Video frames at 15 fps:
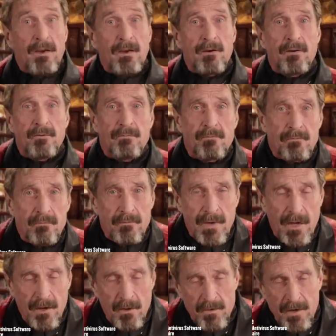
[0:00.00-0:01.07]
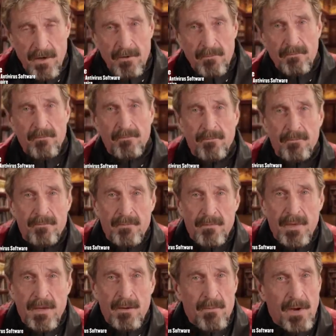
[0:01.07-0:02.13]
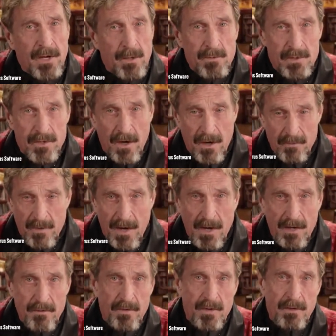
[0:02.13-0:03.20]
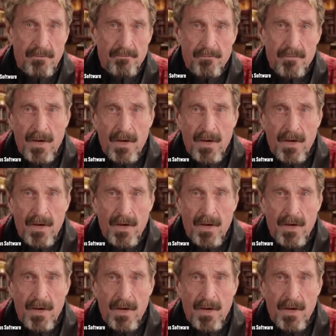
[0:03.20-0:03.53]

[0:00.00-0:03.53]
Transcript: Oh, hello there. My name is John McAfee.